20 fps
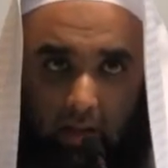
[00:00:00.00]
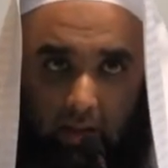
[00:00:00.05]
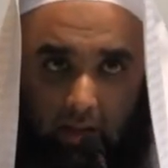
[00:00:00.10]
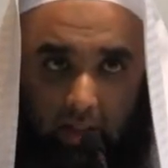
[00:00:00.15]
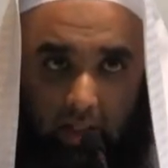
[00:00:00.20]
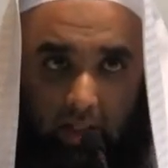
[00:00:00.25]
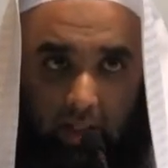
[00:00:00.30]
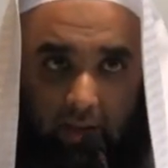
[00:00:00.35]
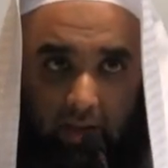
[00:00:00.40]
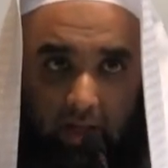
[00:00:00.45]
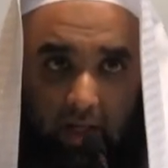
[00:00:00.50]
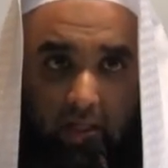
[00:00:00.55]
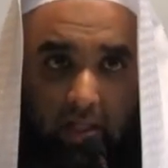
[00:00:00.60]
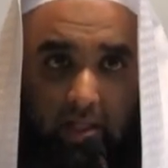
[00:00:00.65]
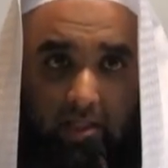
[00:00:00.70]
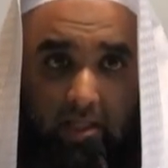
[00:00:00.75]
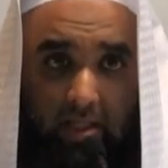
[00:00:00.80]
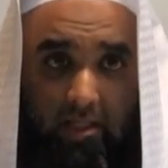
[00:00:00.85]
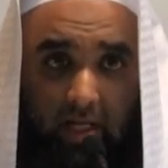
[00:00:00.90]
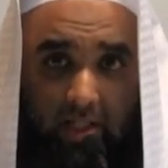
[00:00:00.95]
The third
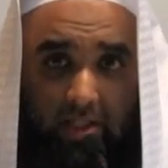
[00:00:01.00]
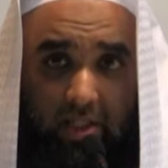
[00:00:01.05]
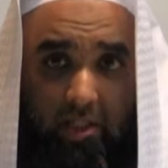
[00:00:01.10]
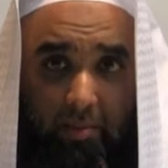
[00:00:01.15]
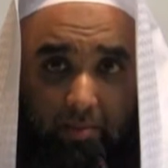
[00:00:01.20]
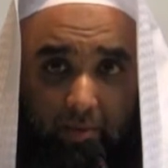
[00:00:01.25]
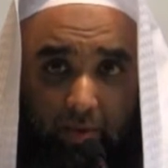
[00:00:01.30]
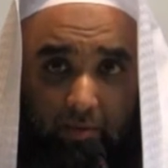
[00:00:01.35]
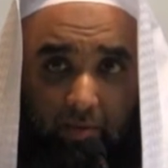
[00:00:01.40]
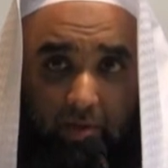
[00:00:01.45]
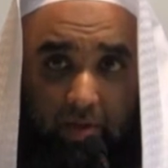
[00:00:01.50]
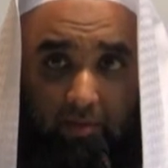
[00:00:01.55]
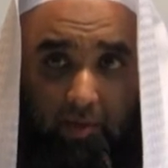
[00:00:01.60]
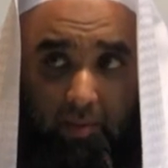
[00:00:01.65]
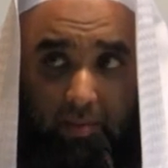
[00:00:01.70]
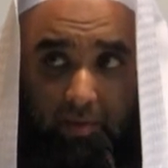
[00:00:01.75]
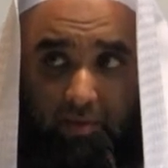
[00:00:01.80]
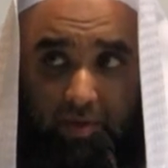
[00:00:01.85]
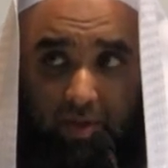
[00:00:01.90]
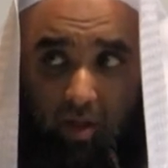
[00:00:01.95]
is the tacit approvals of the
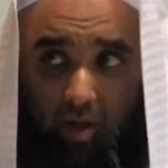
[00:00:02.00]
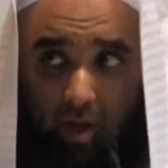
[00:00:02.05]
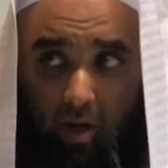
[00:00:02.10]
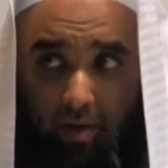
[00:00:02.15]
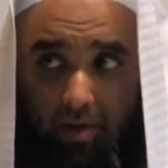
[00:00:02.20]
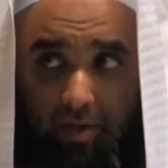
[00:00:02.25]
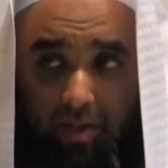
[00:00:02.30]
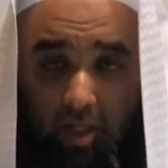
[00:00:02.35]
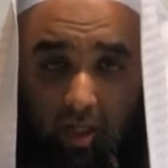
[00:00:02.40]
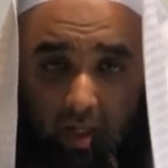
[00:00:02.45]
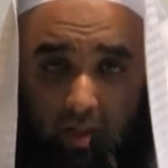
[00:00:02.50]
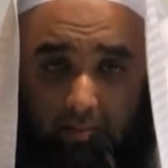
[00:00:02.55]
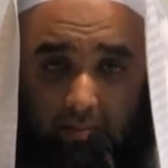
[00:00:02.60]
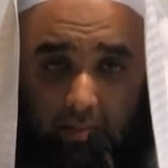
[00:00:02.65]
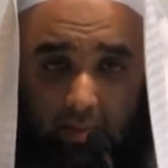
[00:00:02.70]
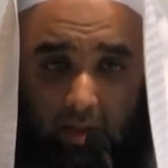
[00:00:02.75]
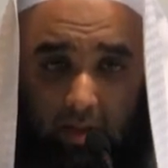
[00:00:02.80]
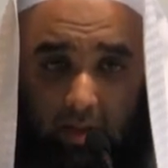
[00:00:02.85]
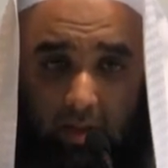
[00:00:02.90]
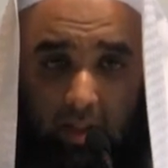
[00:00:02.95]
Prophet sallallahu alaihi
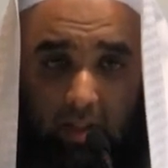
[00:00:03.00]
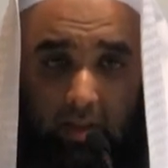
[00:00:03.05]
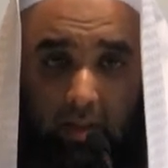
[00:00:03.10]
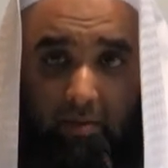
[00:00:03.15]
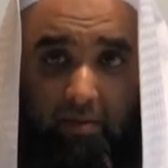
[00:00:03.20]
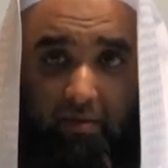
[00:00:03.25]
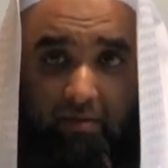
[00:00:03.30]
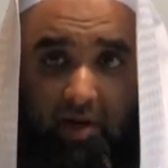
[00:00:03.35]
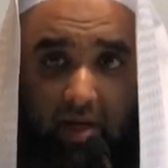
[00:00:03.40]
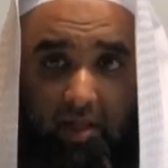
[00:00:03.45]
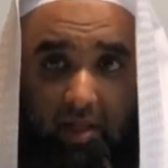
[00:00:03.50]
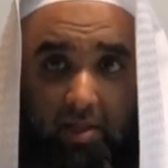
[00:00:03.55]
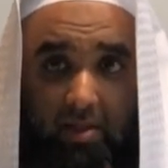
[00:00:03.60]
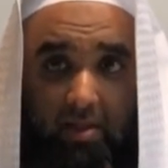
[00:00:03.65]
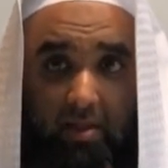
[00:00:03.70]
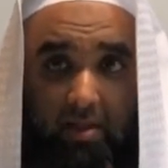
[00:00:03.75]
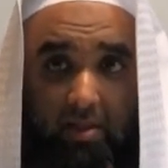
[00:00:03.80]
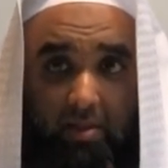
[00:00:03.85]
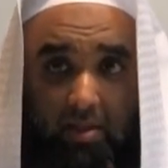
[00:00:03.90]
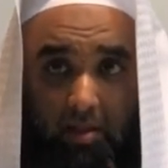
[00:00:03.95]
wasallam. Then we find
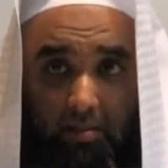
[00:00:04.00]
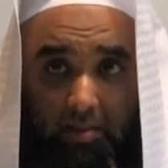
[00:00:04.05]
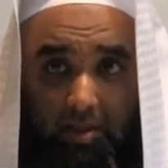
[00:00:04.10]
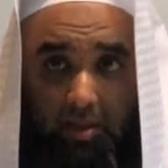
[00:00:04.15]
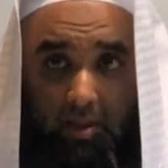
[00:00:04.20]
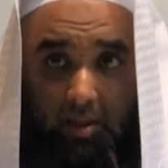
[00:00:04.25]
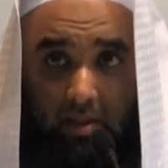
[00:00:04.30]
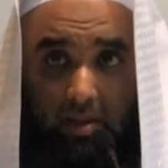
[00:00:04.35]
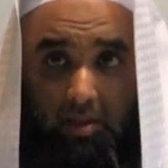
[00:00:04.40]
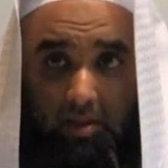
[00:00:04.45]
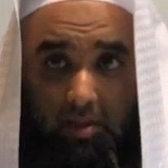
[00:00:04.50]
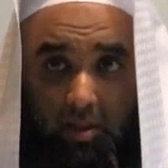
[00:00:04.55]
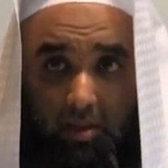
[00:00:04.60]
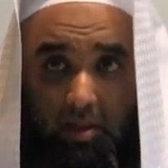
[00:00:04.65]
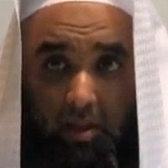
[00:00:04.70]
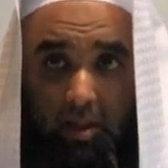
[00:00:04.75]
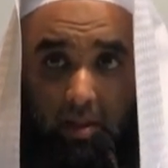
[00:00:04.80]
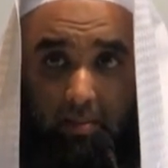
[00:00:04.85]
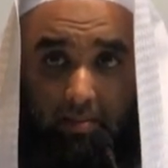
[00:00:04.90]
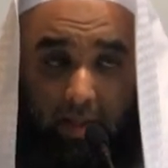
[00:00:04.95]
that
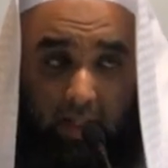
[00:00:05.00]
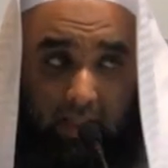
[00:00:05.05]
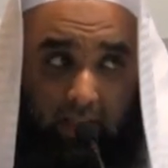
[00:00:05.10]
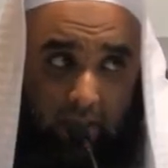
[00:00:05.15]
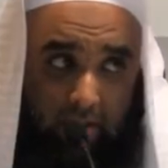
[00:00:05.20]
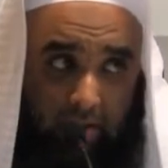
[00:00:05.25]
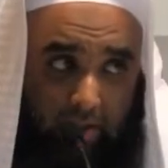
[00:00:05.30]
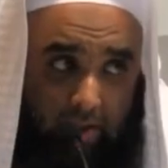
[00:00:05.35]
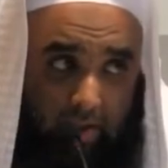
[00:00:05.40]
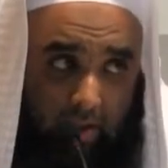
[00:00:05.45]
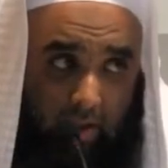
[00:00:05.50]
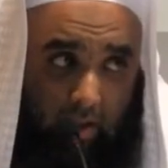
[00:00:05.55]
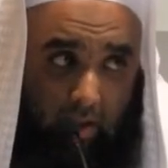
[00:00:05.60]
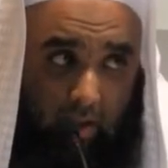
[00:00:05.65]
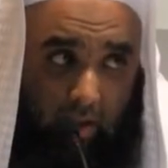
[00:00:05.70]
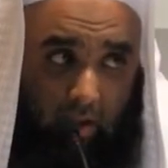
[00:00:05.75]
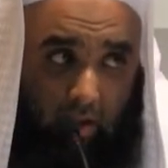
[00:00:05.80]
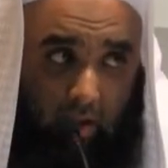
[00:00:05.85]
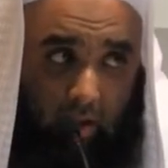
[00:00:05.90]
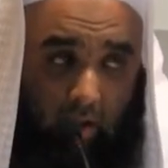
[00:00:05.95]
certain companions,
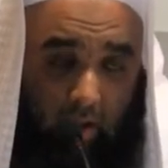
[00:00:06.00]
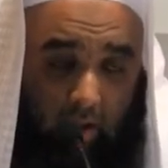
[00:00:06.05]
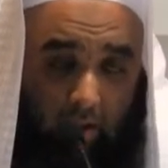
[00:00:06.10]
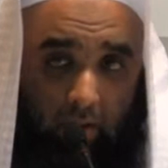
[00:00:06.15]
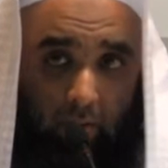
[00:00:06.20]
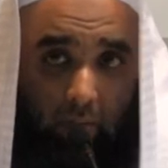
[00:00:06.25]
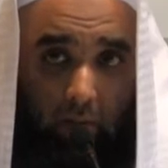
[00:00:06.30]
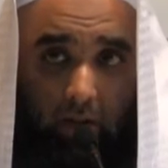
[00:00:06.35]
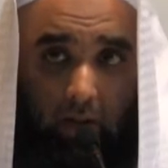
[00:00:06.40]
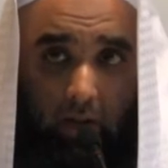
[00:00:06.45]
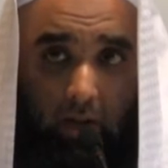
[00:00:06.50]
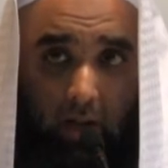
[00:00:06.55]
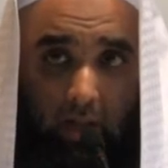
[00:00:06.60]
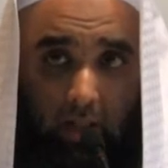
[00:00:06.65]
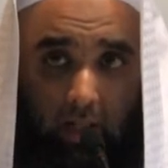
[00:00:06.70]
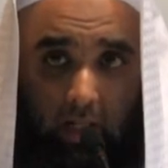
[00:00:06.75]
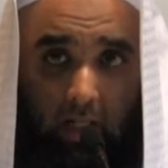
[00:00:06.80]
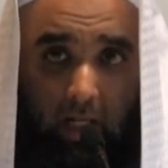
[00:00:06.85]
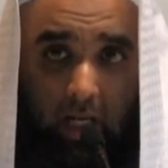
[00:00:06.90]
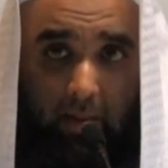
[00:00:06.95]

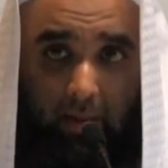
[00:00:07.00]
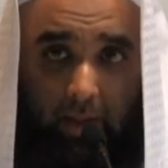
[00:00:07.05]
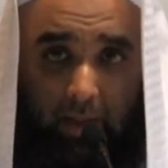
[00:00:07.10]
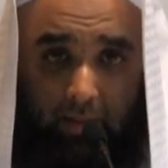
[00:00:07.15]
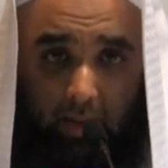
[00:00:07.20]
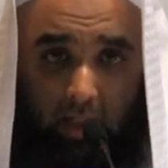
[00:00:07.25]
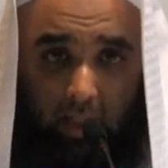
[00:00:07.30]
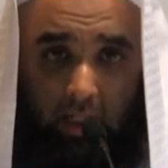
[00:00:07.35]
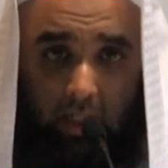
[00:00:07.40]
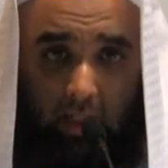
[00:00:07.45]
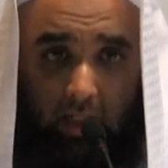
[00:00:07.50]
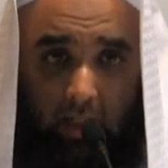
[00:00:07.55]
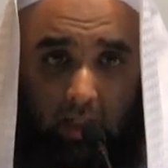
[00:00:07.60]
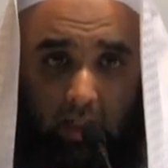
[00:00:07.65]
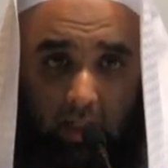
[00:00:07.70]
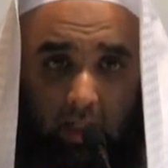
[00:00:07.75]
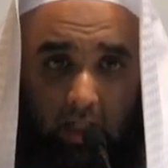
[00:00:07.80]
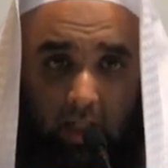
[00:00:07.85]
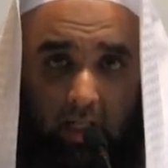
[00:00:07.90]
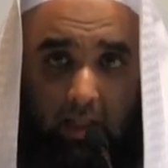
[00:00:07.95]
ridwanullahi alaihim ajma'in,
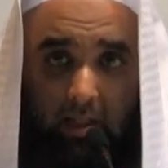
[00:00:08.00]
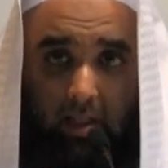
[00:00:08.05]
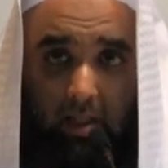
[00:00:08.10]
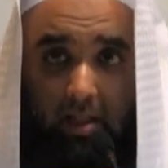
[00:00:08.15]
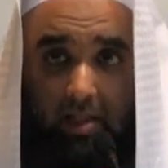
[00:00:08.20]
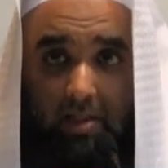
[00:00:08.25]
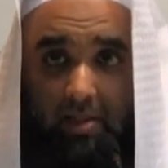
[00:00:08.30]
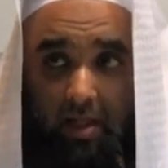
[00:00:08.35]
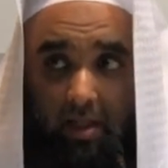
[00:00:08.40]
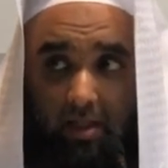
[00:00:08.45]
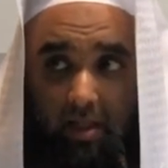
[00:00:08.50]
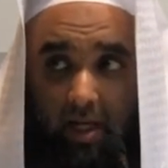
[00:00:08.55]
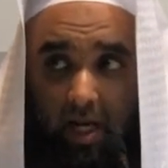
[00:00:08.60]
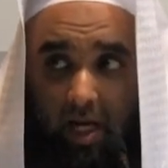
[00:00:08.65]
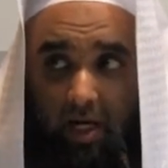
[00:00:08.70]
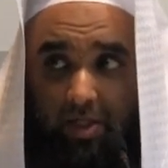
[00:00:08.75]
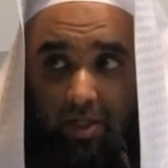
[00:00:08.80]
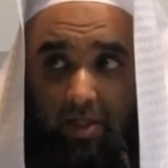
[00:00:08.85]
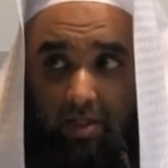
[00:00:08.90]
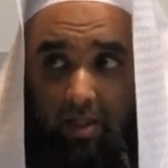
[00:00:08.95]
they did certain
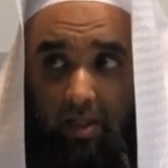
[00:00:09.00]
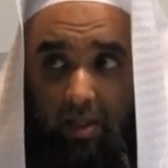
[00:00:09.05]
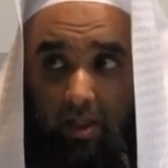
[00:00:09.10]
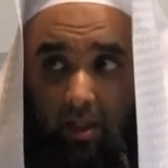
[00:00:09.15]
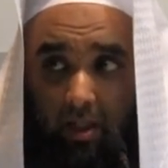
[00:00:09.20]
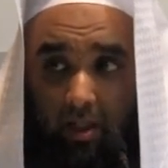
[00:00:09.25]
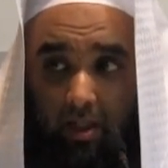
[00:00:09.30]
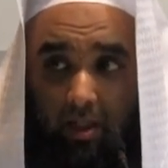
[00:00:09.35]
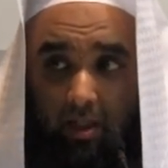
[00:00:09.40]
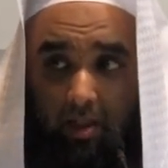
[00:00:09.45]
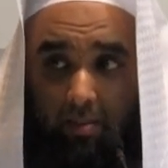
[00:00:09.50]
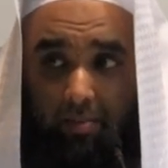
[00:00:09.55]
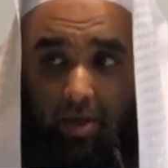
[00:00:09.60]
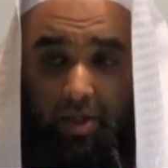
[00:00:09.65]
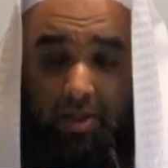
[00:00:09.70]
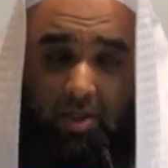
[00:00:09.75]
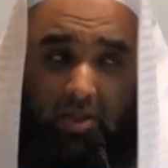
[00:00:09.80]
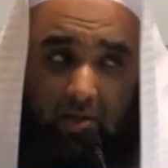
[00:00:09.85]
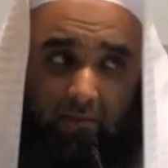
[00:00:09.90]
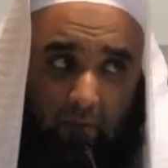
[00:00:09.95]
actions in the
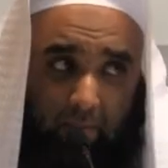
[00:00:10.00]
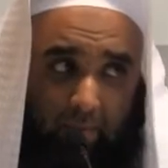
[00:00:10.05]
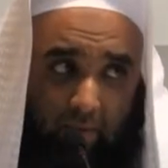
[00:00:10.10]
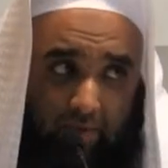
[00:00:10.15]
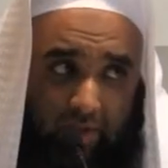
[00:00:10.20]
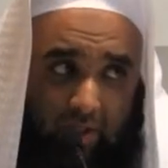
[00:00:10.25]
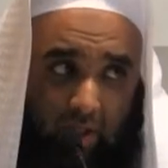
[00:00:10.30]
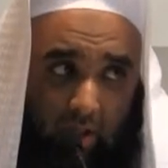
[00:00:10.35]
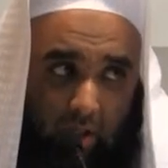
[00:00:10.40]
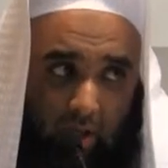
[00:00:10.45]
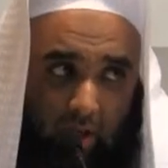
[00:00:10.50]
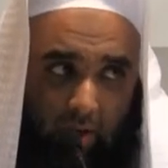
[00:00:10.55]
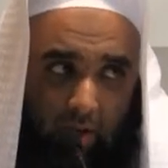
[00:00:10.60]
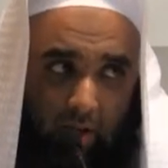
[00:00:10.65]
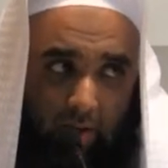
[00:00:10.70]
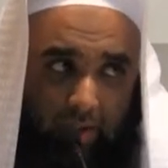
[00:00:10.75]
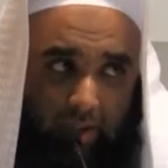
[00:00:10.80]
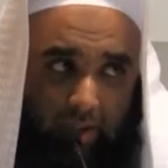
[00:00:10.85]
presence of the Prophet sallallahu alaihi